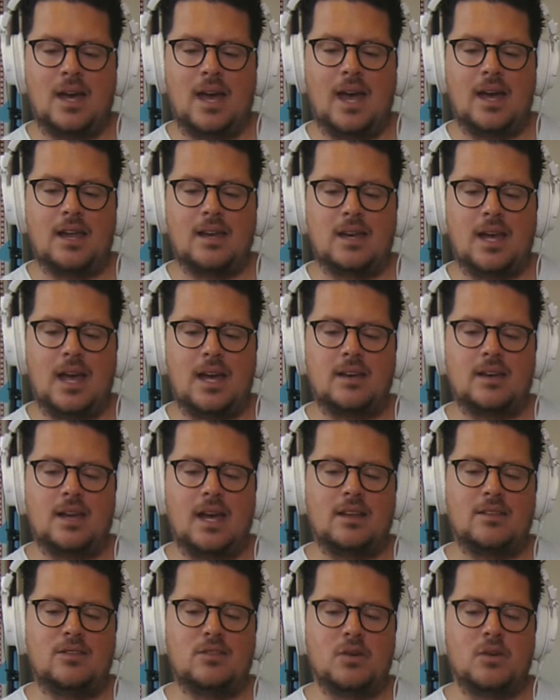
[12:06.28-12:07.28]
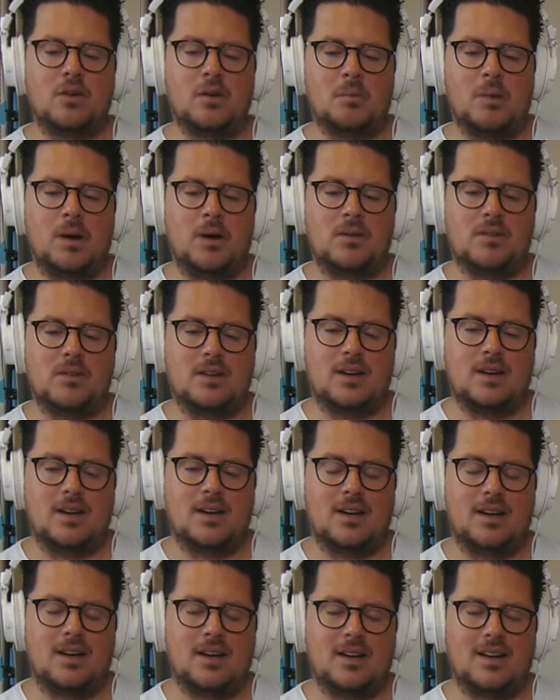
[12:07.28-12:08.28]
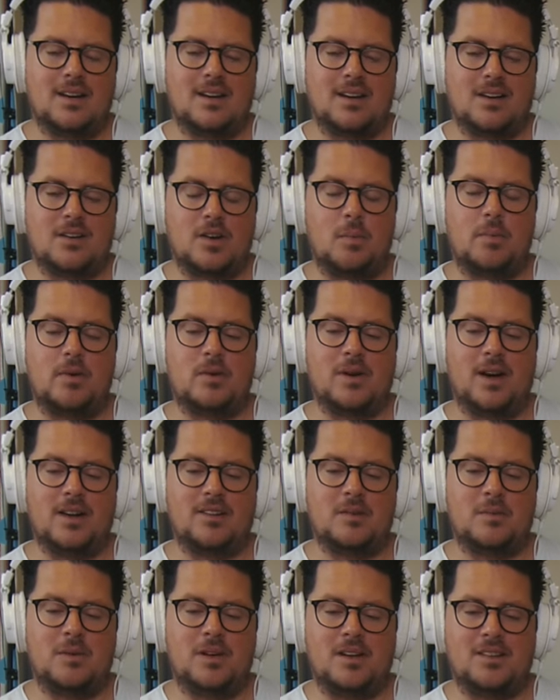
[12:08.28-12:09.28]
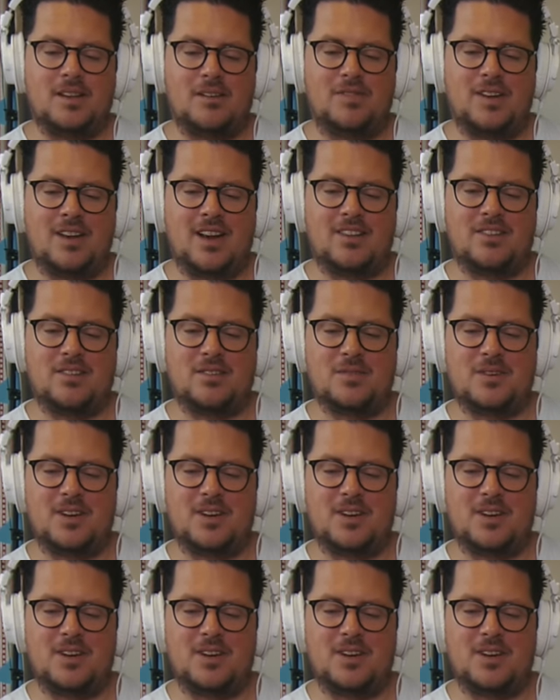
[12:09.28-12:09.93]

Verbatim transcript: And, and, and talking about uh, uh, copyrights, because I think it's a